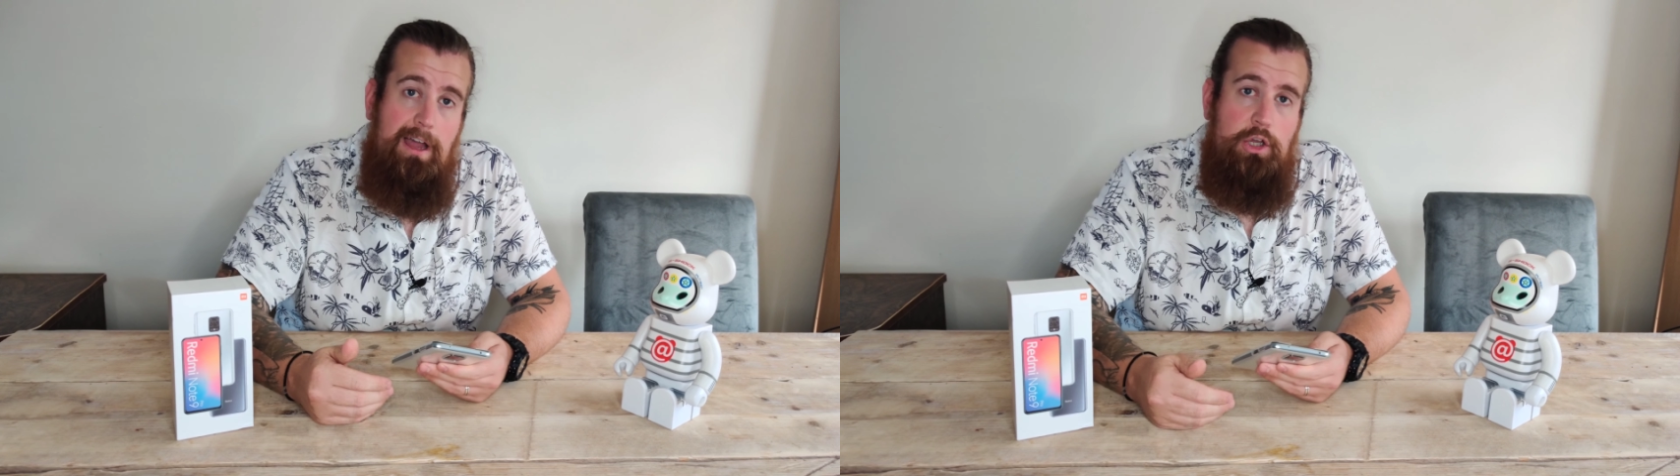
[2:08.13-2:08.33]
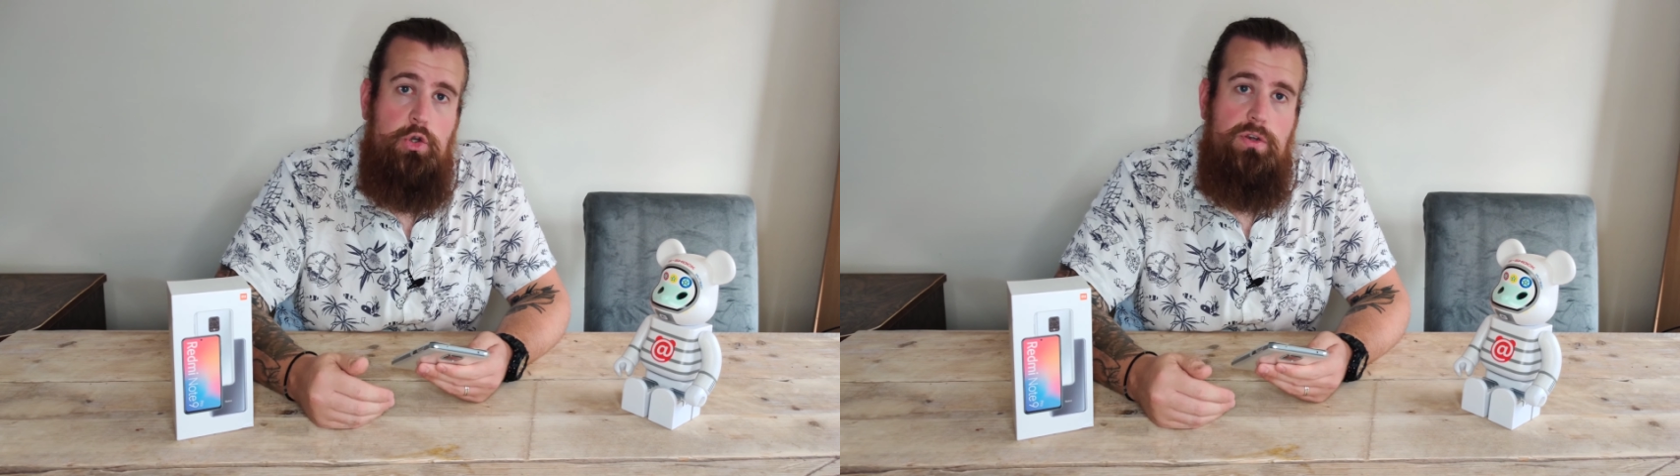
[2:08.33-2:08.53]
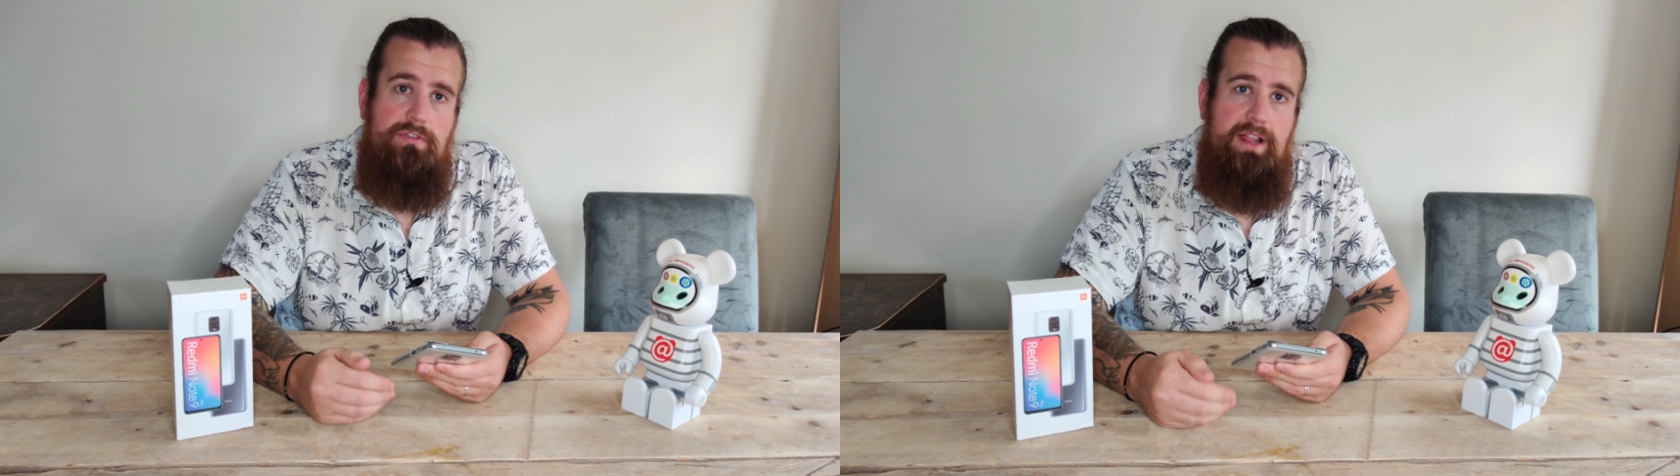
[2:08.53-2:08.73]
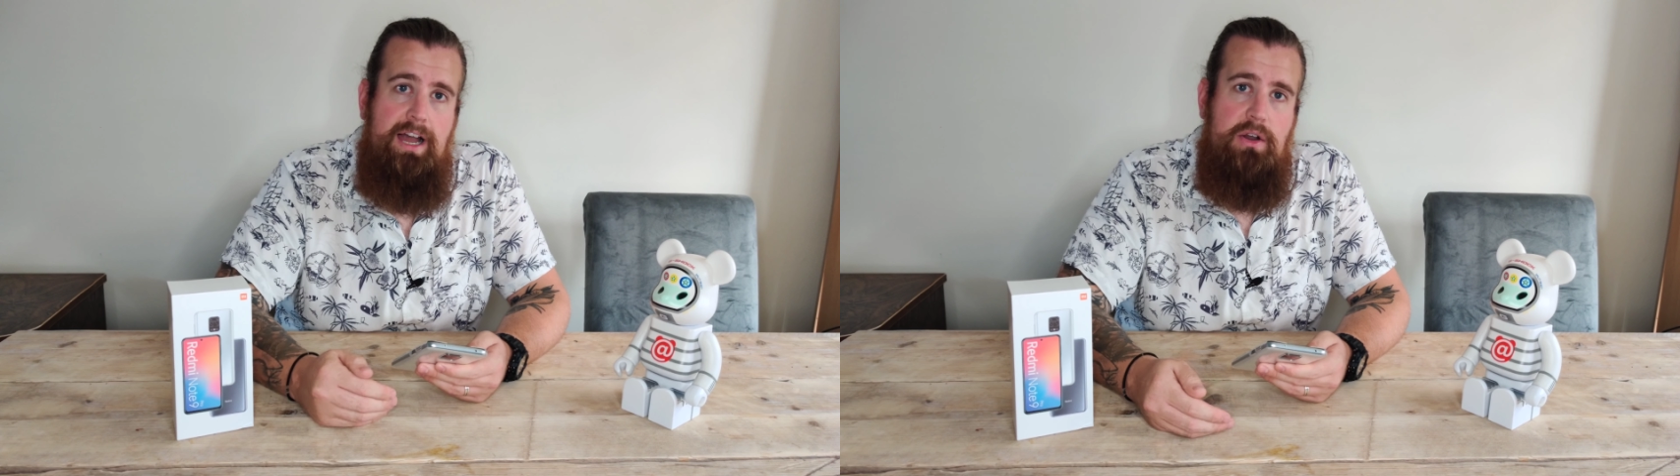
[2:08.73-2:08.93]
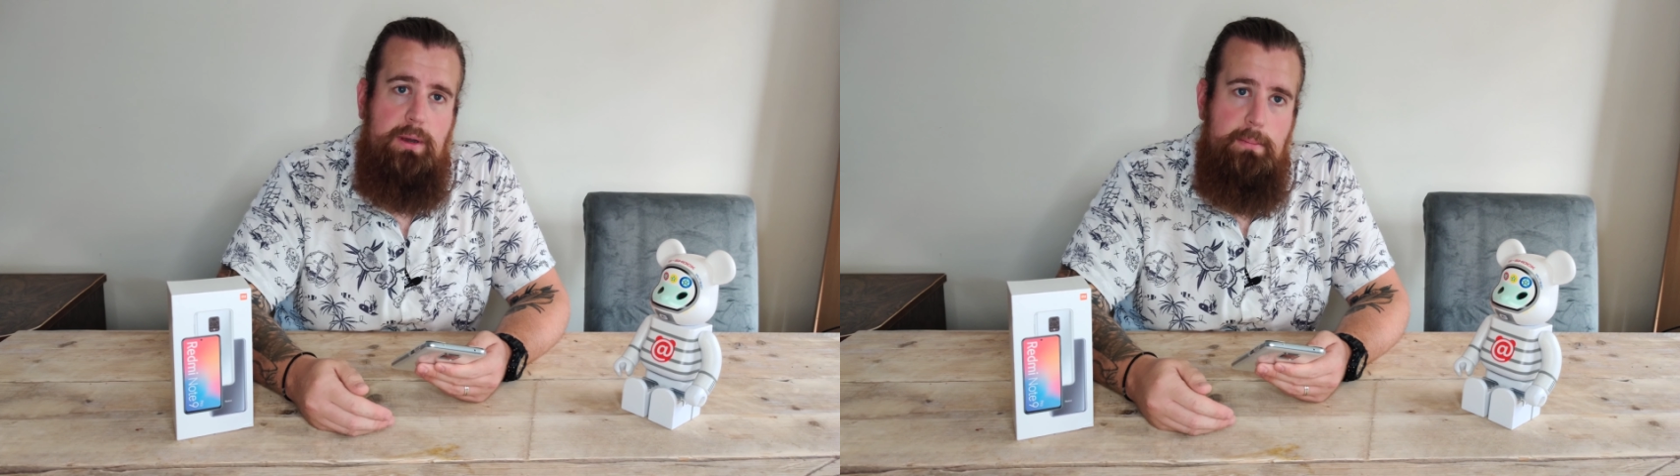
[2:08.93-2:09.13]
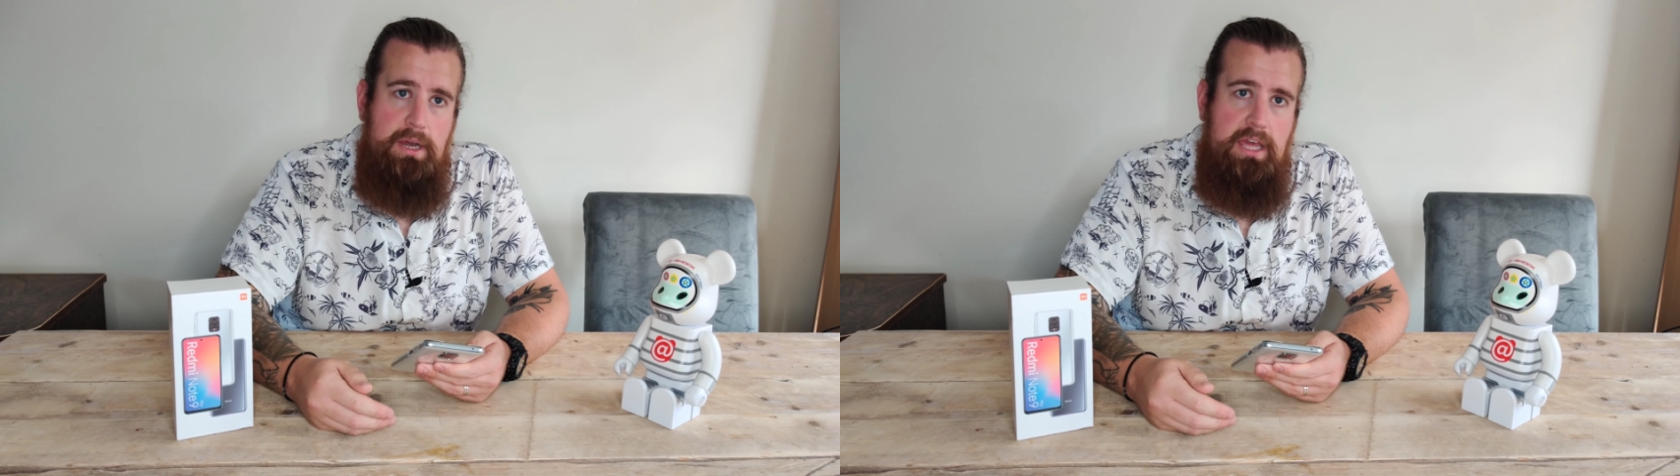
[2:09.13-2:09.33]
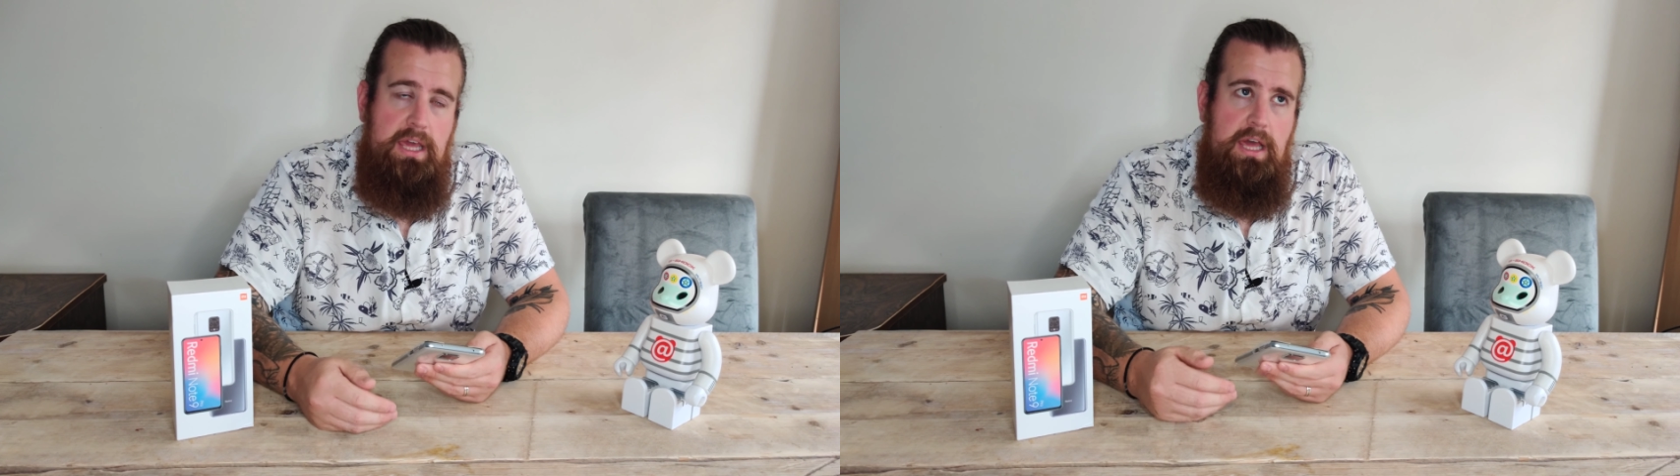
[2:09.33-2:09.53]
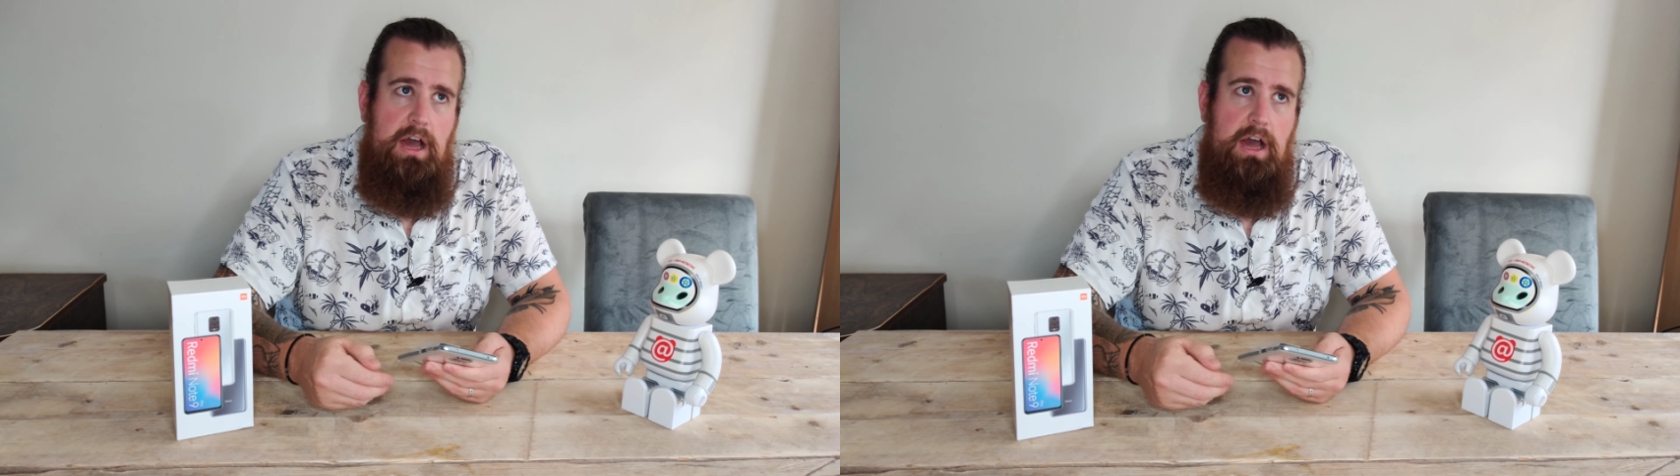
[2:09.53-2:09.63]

that good for that kind of money.